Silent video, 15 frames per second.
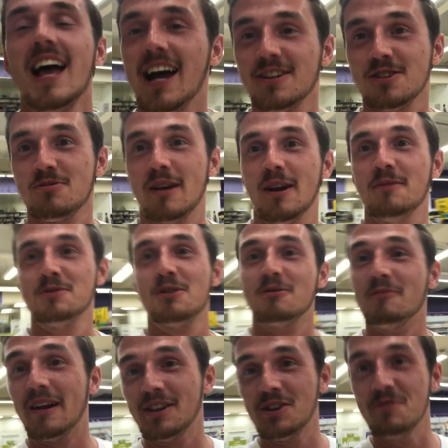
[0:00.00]
I just went up to her
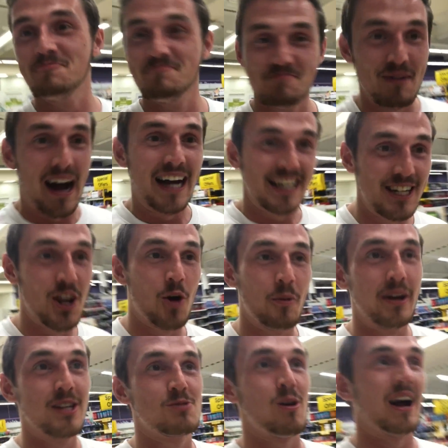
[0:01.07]
and went, you might
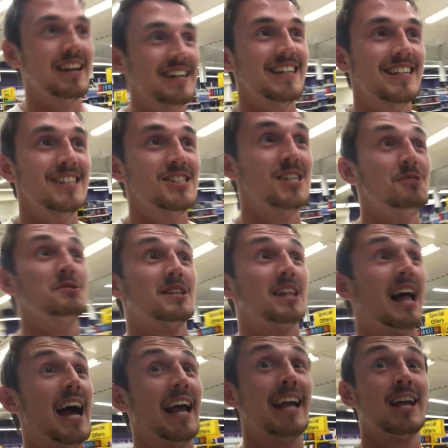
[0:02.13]
notice what I need. And she was
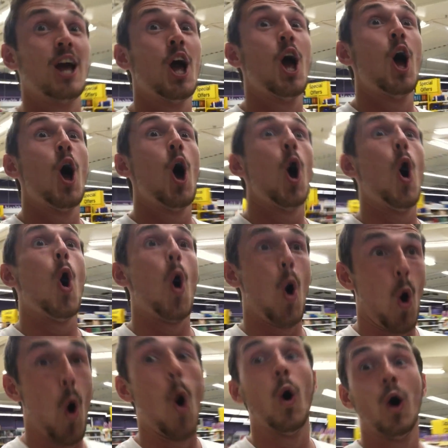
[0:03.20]
like,
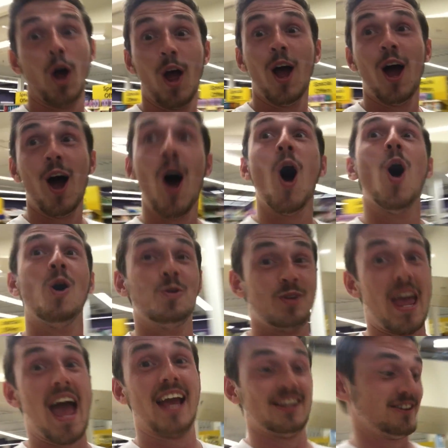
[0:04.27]
oh, oh
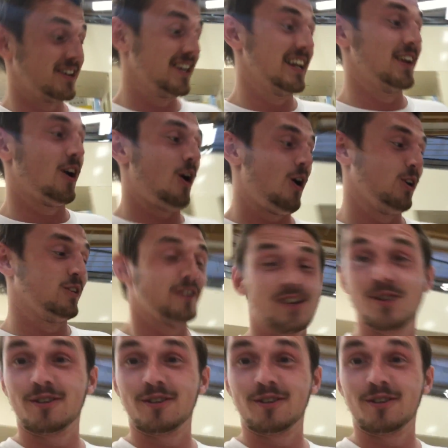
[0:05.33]
yeah, you're gonna need all of it.